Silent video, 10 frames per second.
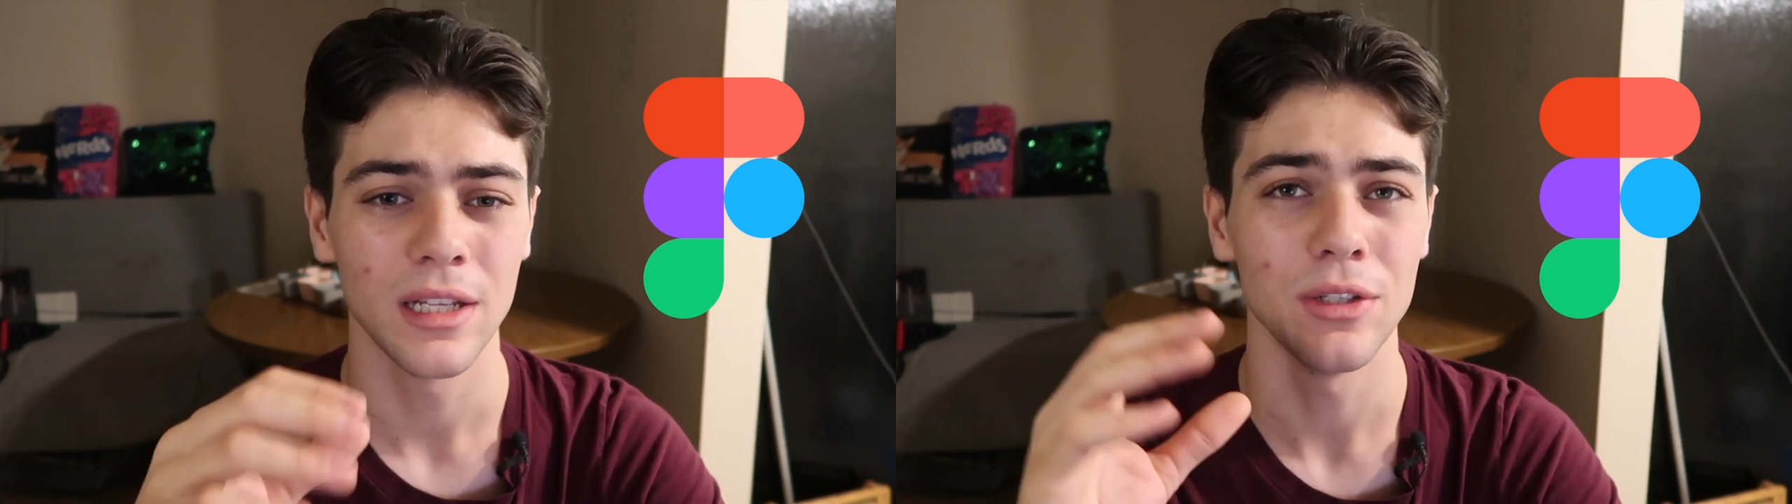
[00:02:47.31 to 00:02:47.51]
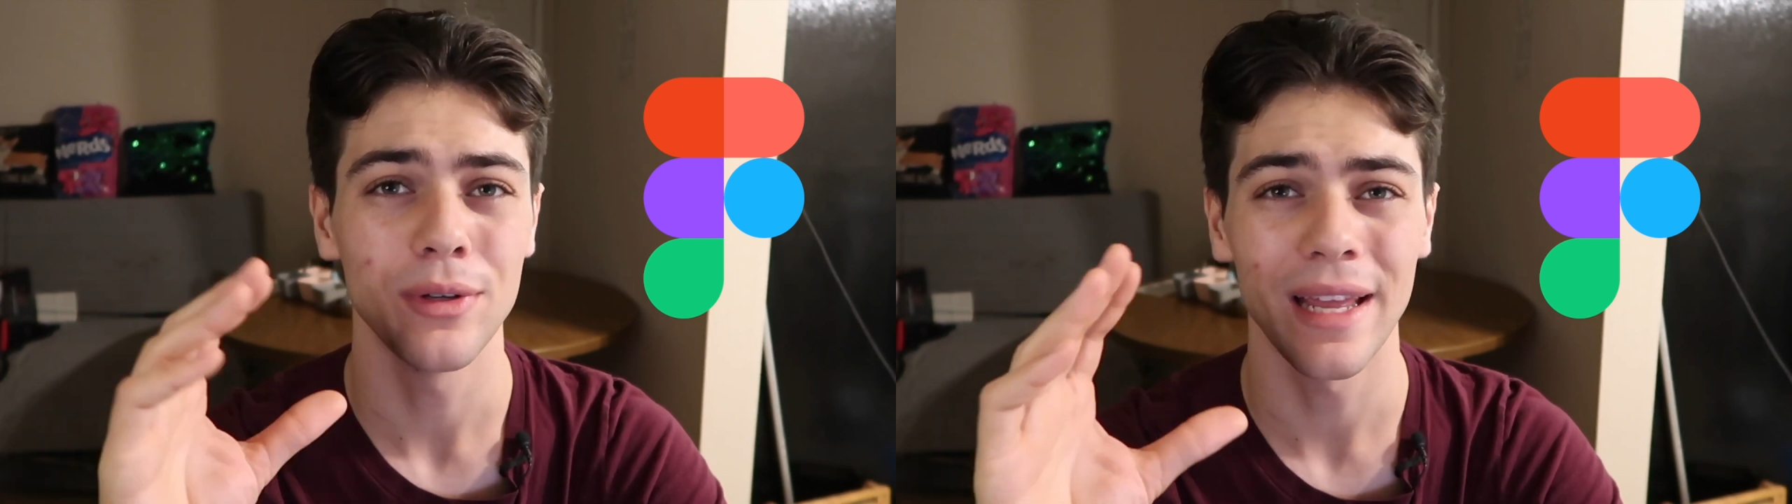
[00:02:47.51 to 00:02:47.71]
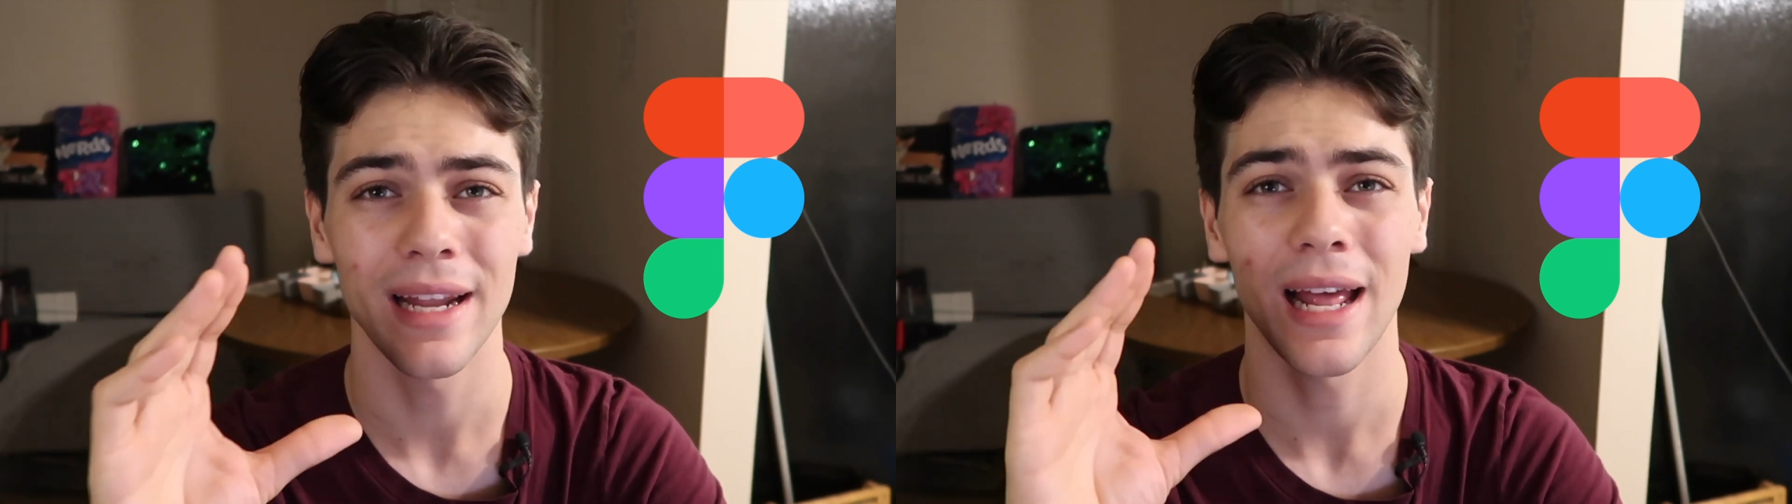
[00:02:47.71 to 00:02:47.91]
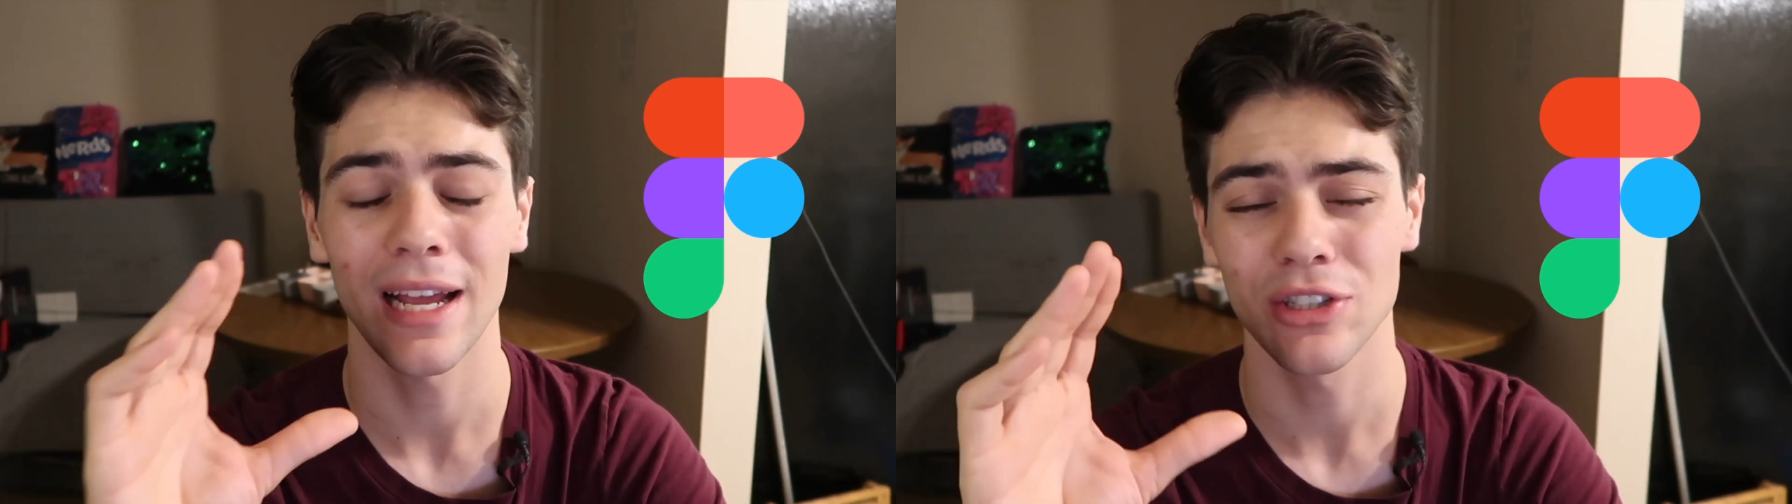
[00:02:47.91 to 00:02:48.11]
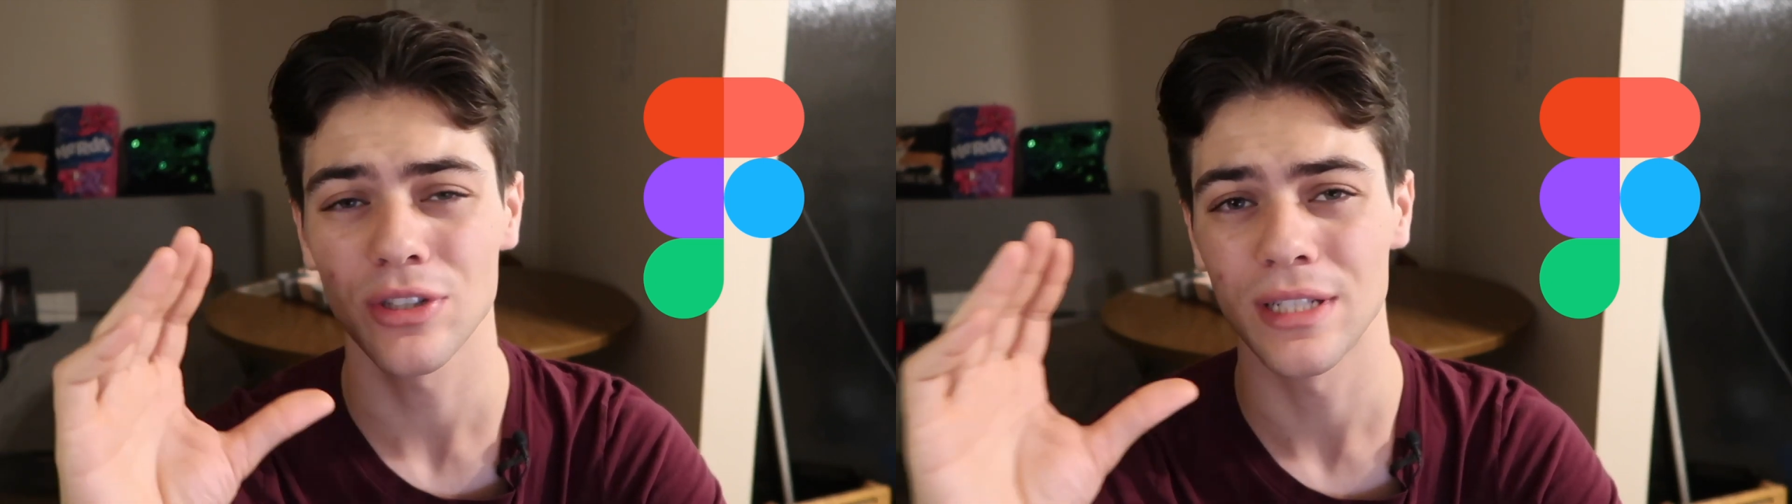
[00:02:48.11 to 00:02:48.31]
You can't
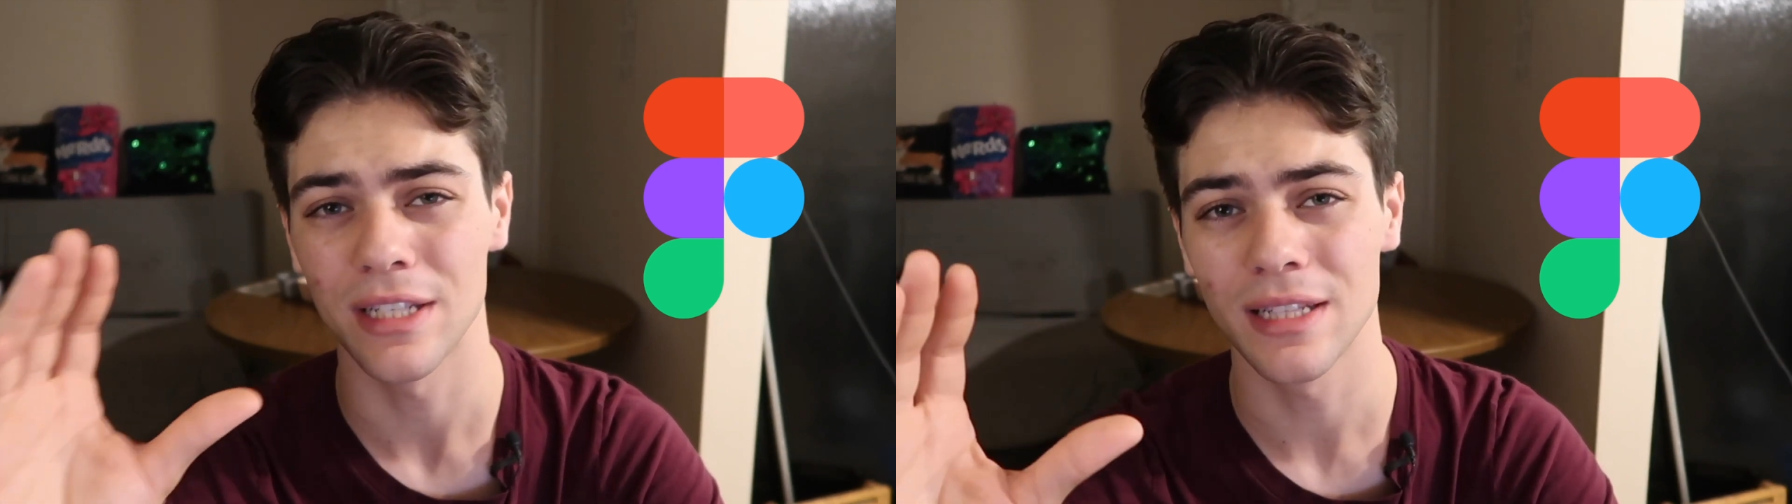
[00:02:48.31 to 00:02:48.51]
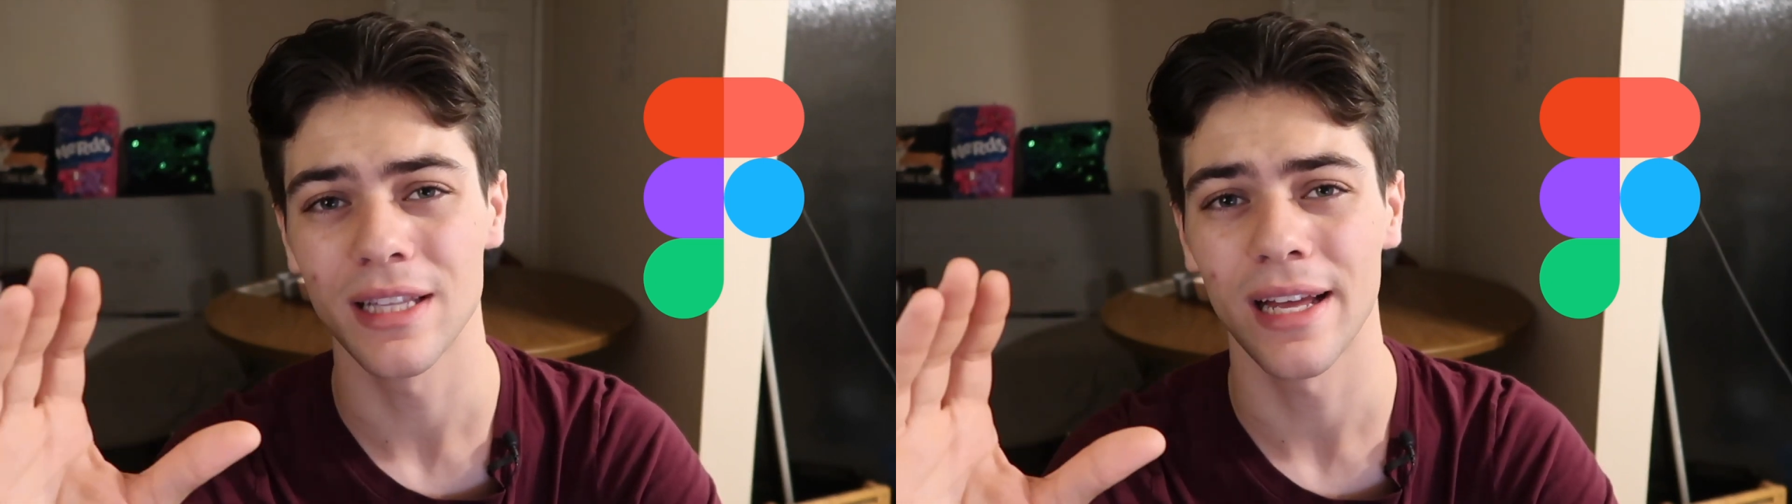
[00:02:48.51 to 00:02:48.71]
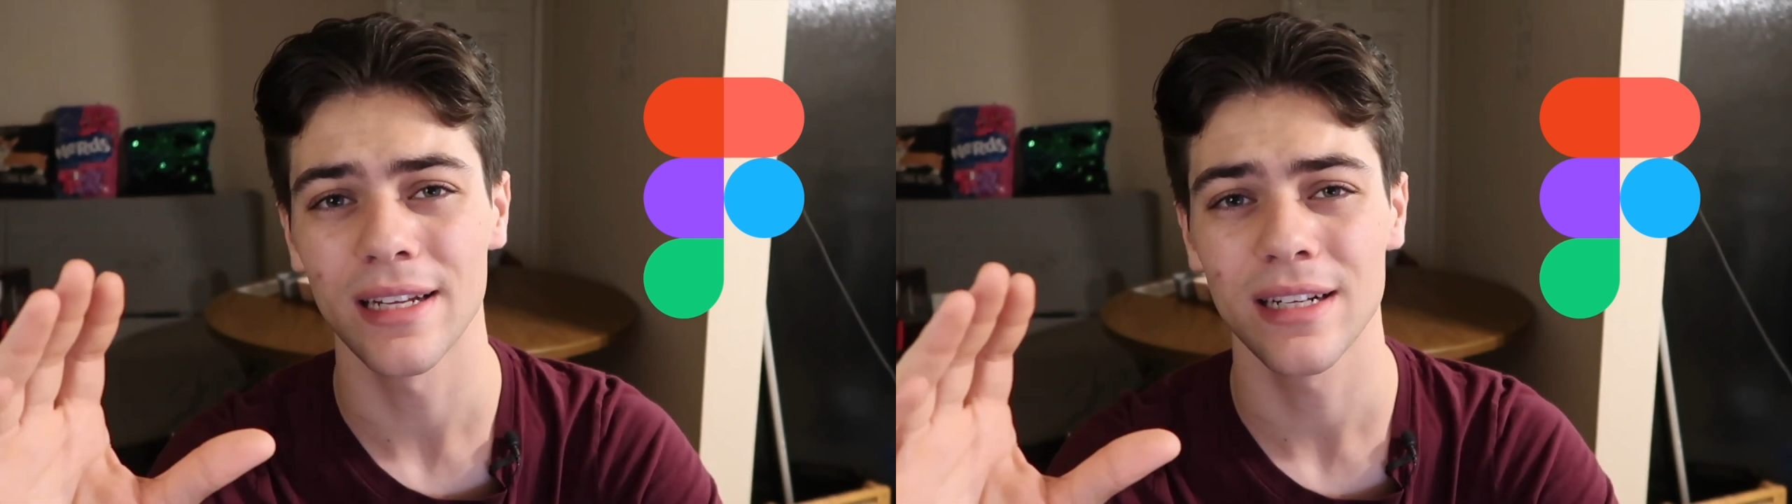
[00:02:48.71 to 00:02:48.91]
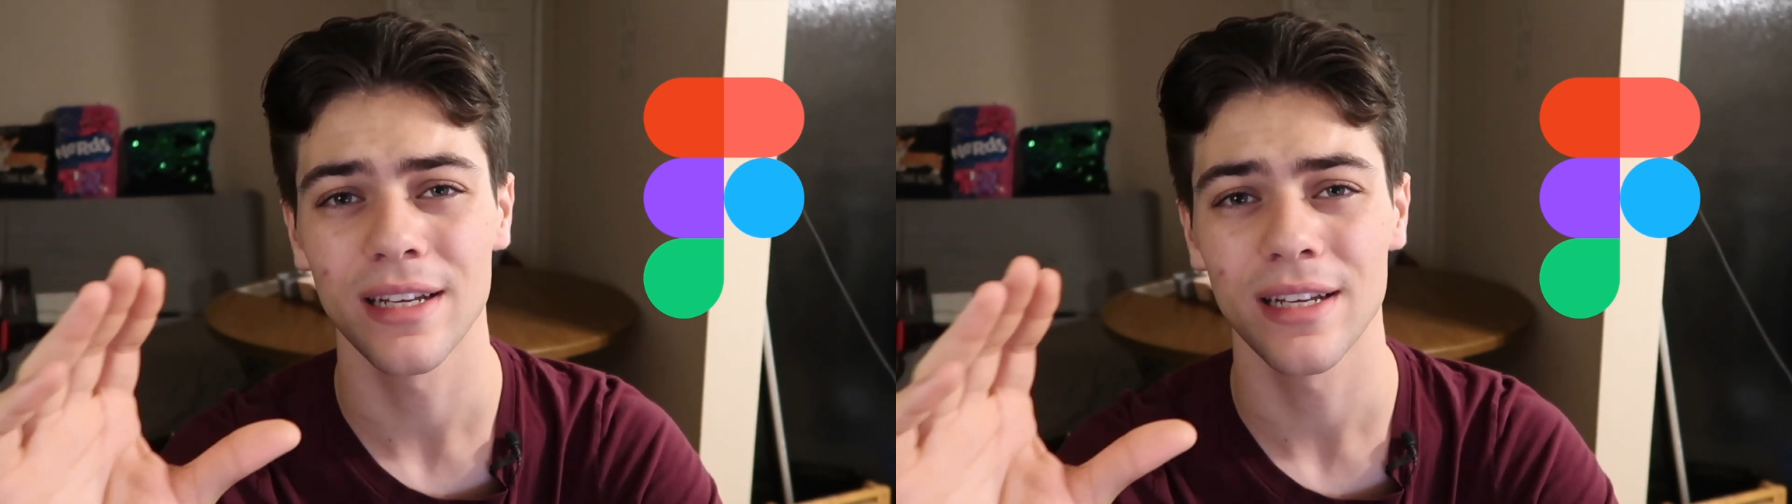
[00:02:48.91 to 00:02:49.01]
actually get that